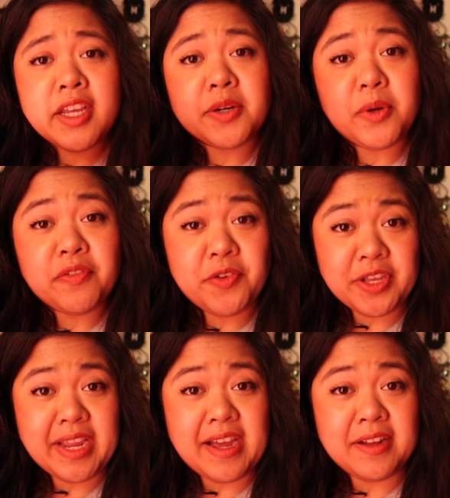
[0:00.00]
And well, for
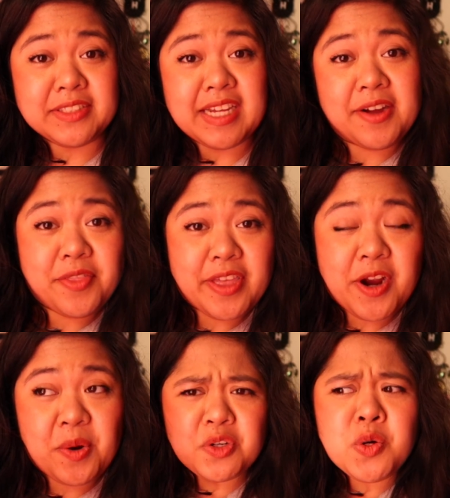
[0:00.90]
the gals out
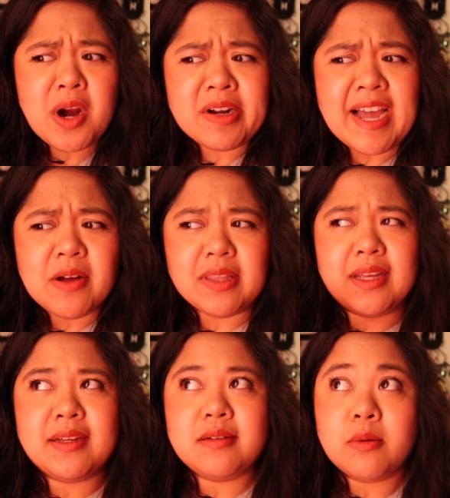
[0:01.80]
there who are now
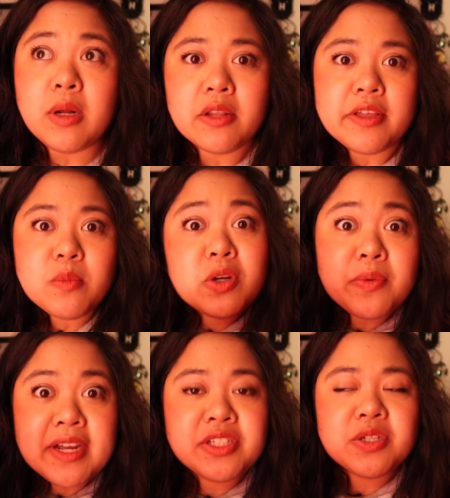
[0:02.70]
like, well, then what
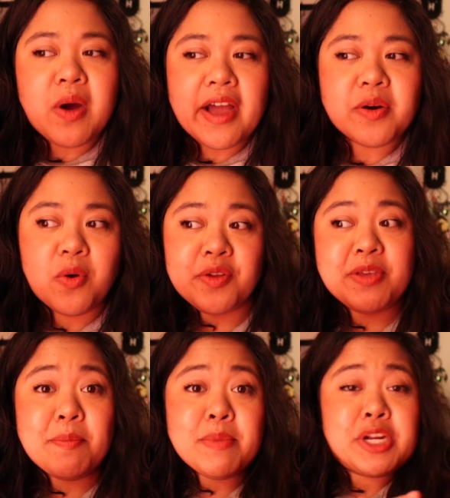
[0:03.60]
do? I don't want to
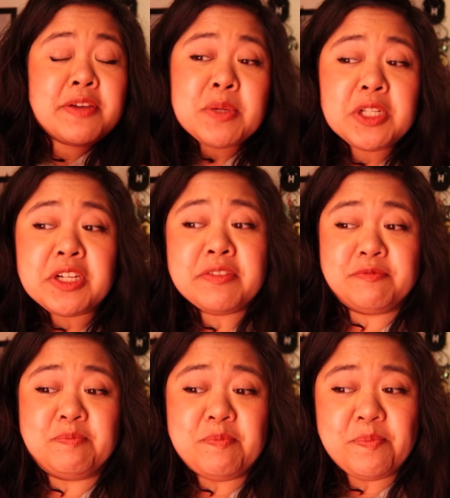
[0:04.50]
be a manipulative
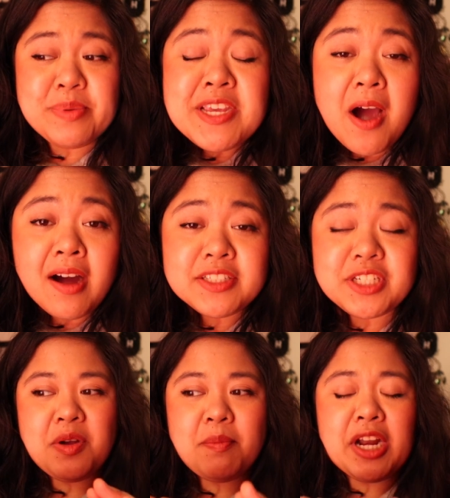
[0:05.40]
biatch,
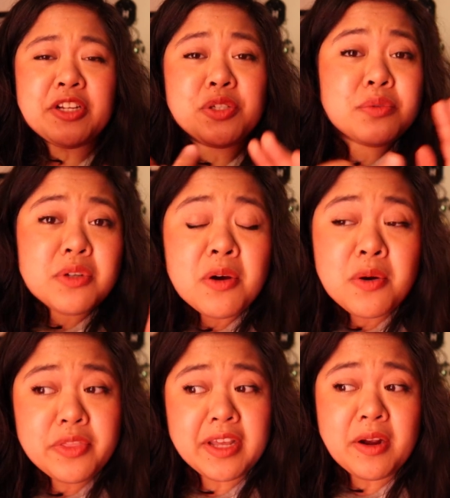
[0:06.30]
but I do
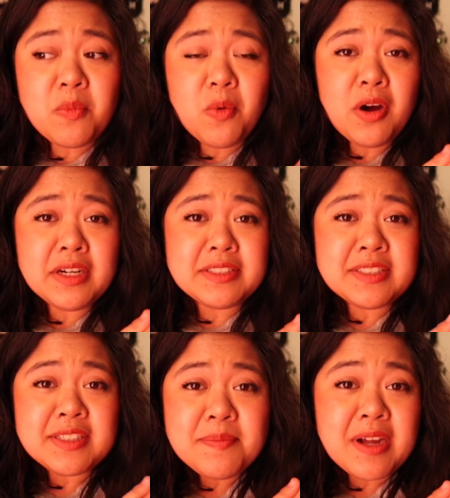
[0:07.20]
know that I want
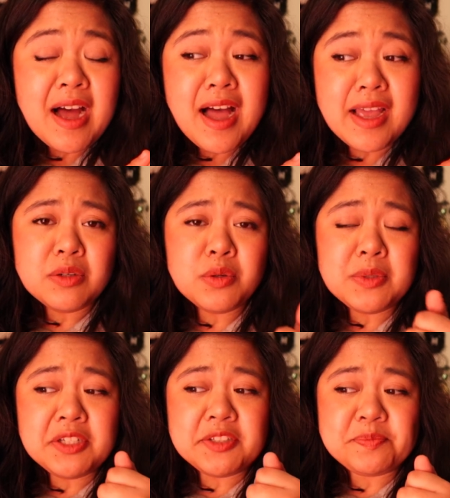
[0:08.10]
some guy who
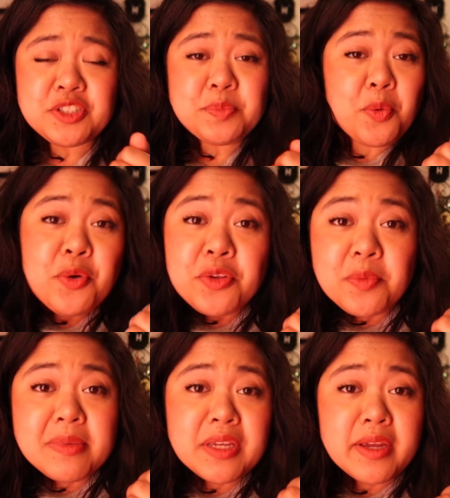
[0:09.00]
will spoil
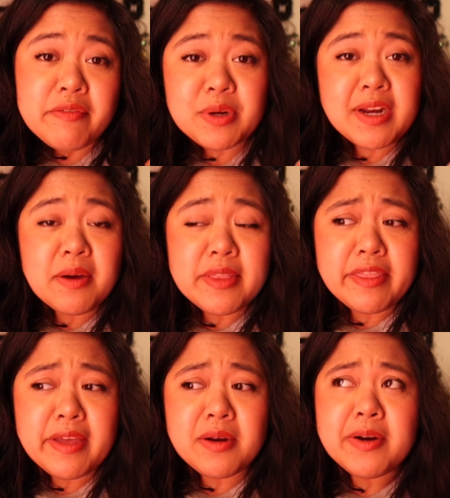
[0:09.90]
me every now and
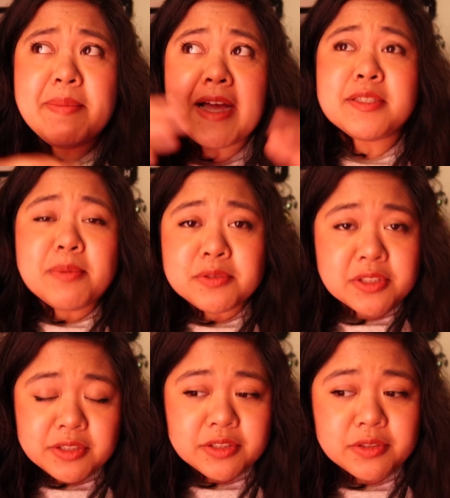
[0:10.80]
then. What supposed
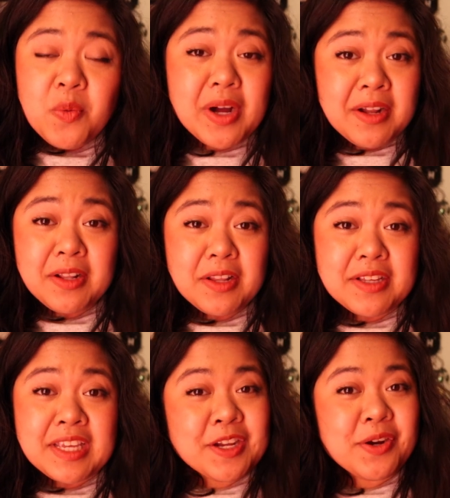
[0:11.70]
to do? Well,
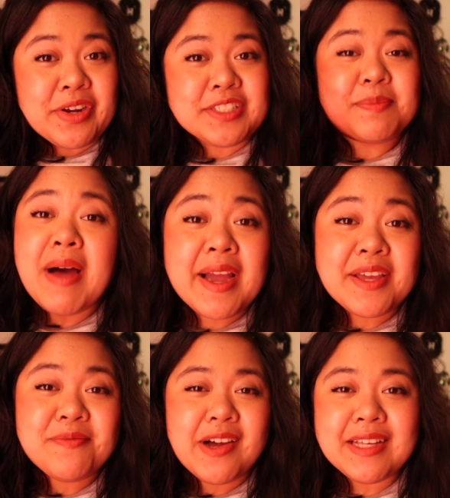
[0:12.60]
here is my
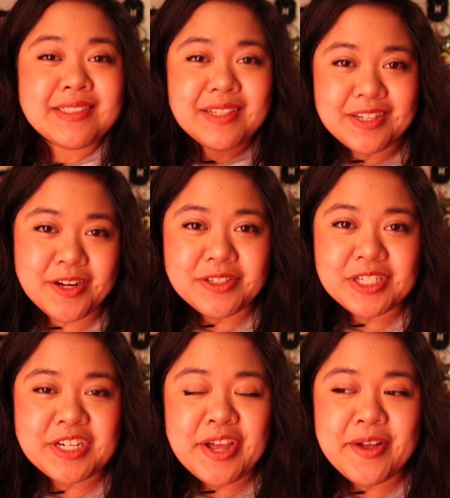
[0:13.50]
advice in a
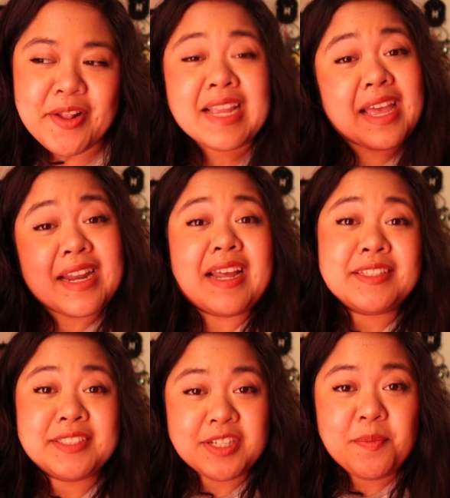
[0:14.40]
nutshell. Again,
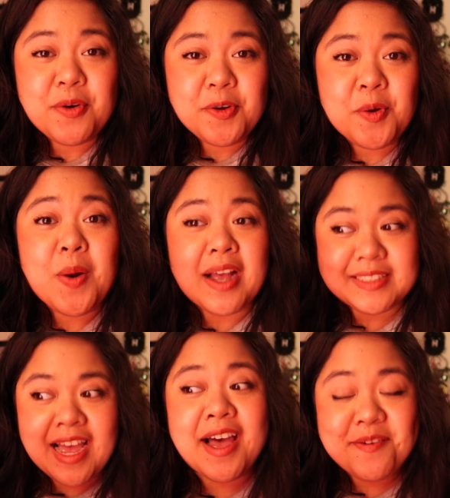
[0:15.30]
as someone who
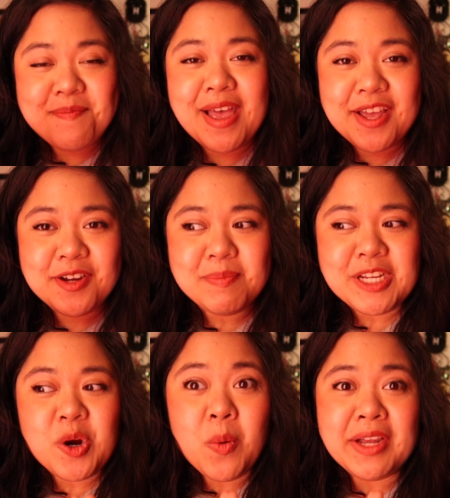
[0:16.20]
has had men
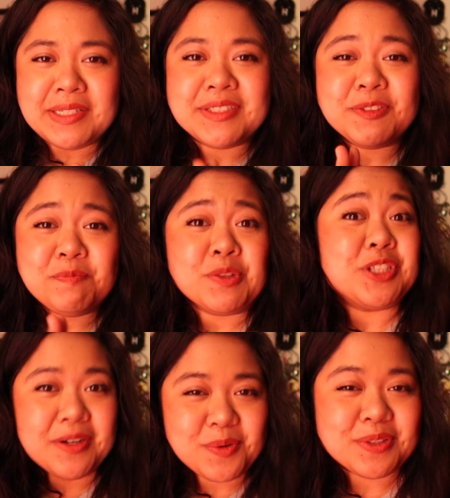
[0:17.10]
be quite
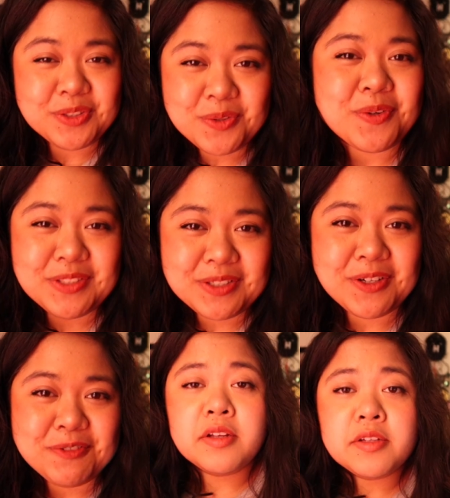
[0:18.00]
generous towards
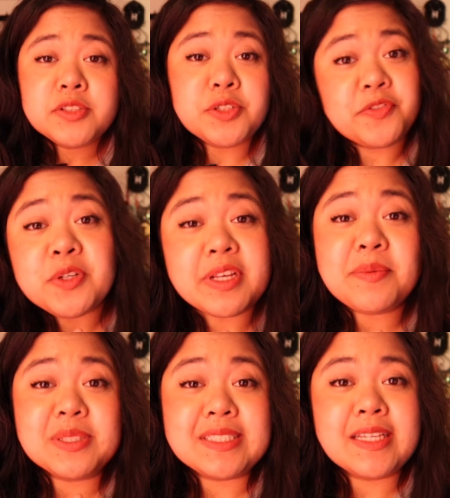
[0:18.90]
her. So first, I
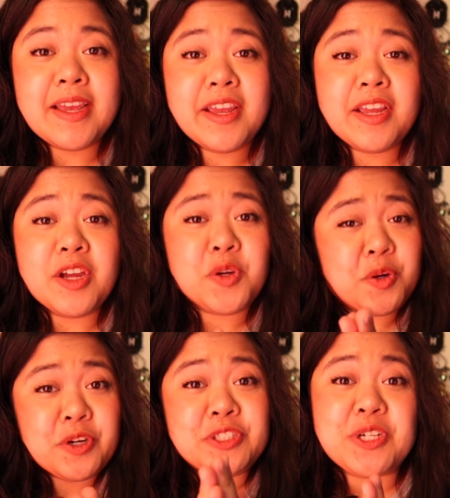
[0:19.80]
would say
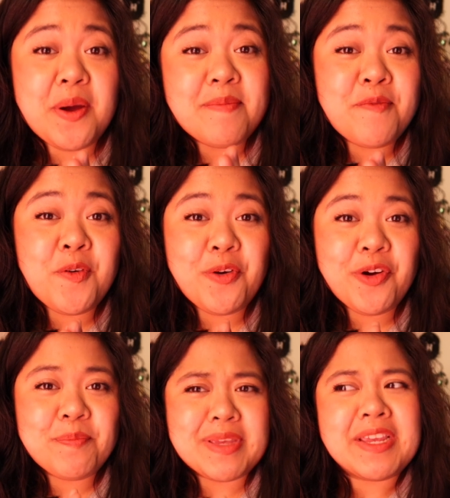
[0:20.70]
good job
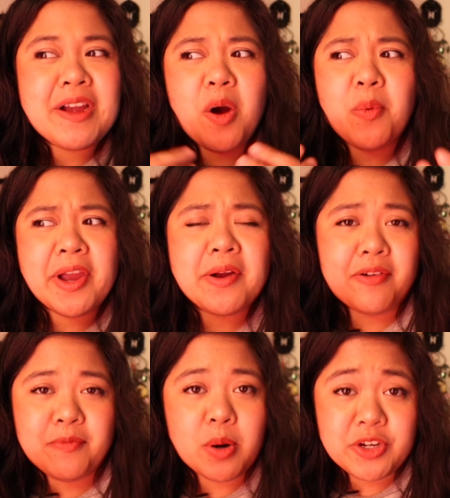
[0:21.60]
for being aware
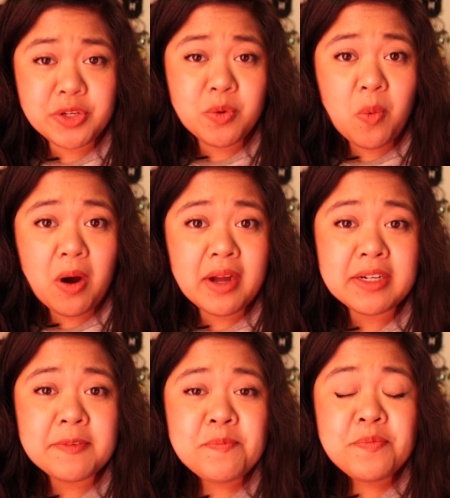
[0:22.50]
of what you
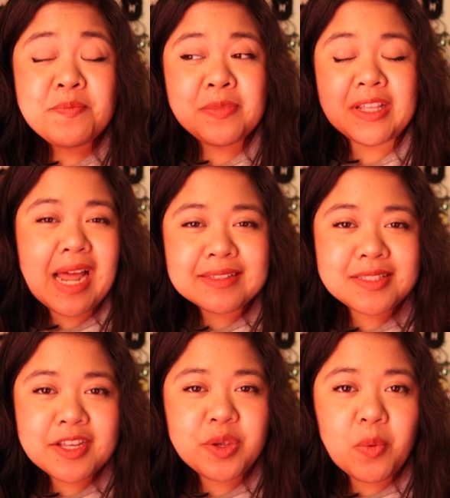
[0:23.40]
want. The last
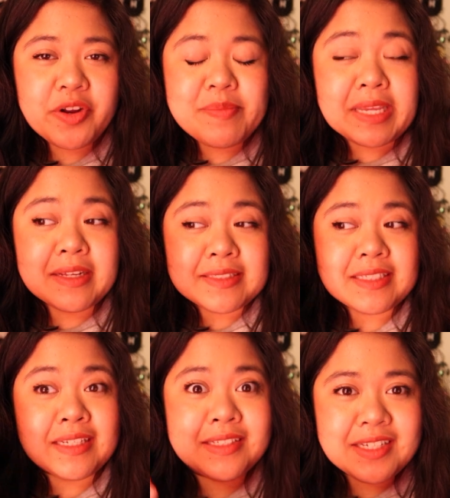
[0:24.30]
thing you want to be
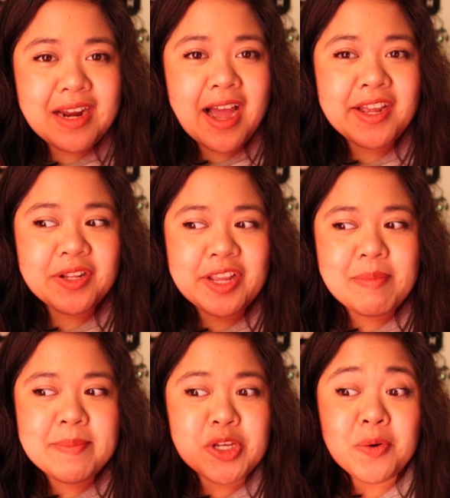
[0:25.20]
is in denial. Like,
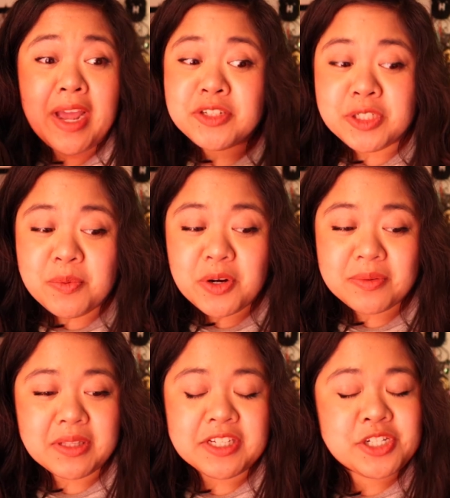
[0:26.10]
maybe you don't actually want a
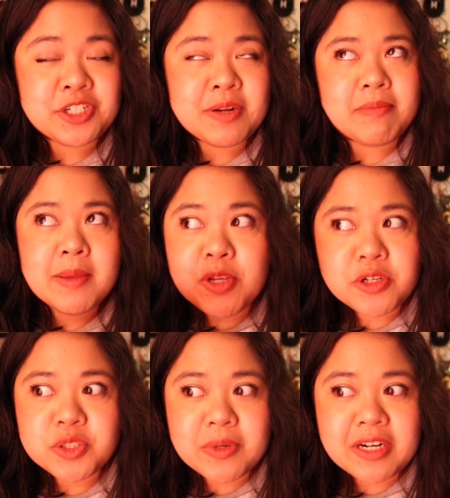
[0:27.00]
relationship. Maybe
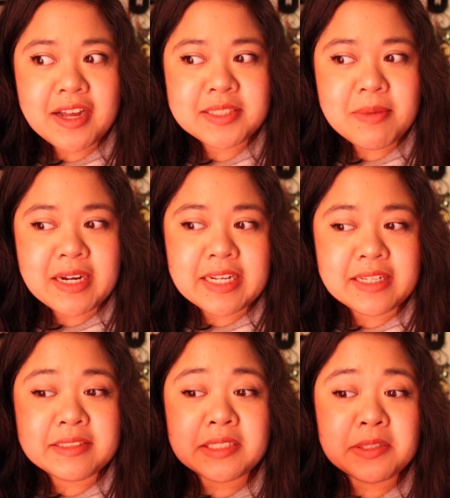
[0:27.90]
you just want a guy's
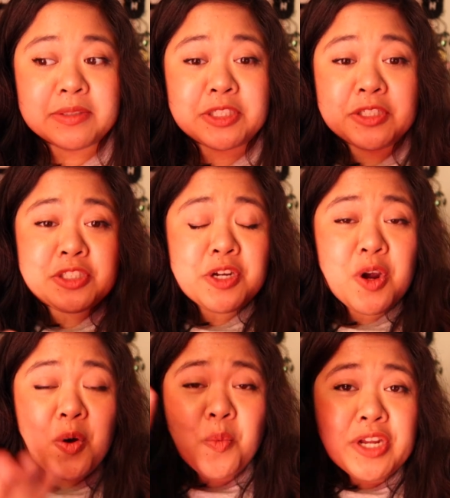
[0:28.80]
money. So it's good to
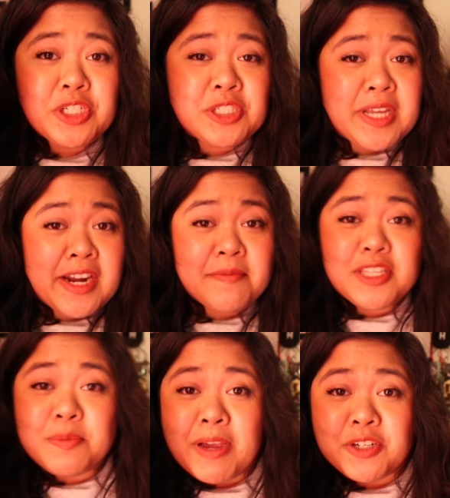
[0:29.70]
know which side of
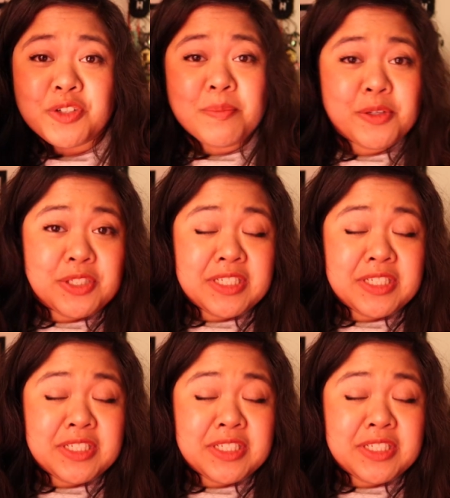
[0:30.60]
the spectrum you